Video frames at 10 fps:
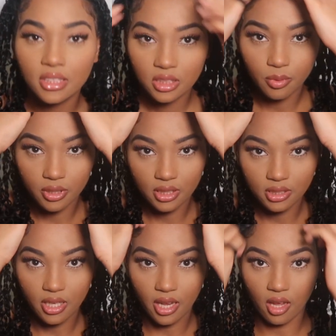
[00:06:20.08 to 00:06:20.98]
split this
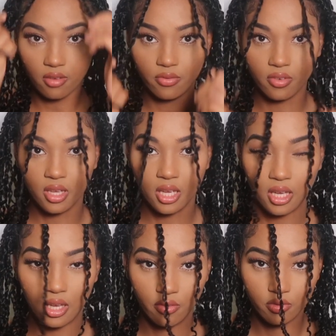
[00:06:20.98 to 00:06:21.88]
in half,
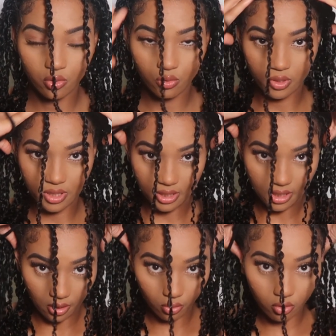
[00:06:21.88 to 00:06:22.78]
have two twisties
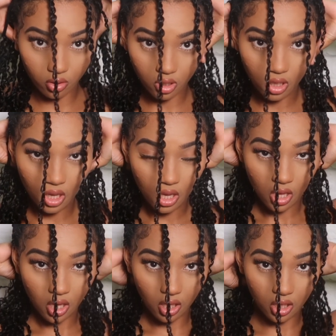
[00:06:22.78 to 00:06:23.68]
out,
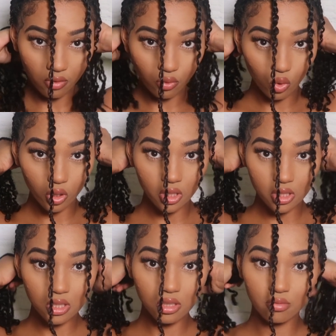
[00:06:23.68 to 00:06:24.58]
and of
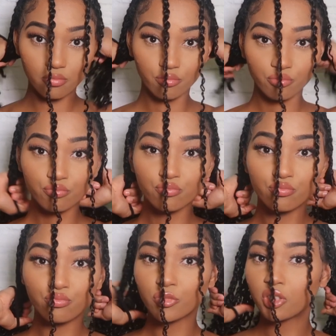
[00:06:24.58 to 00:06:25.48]
course,
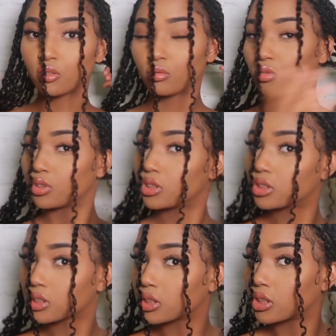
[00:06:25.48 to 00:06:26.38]
we're
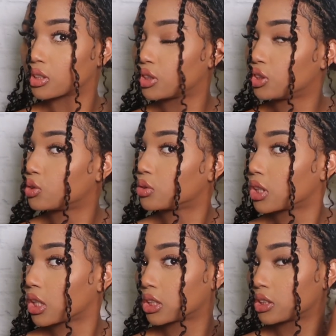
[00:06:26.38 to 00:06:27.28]
just gonna do it
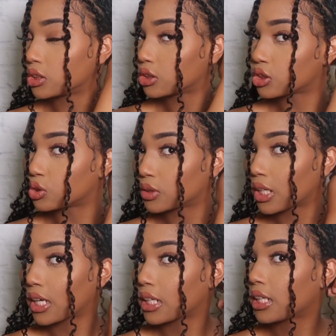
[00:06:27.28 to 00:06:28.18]
like this. Do it
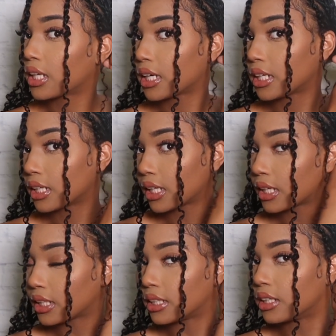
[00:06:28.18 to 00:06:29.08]
like
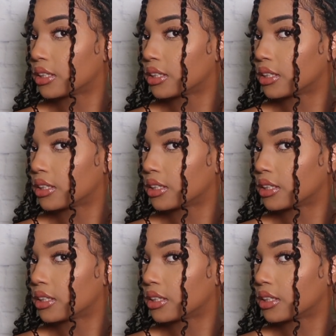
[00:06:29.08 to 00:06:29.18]
this.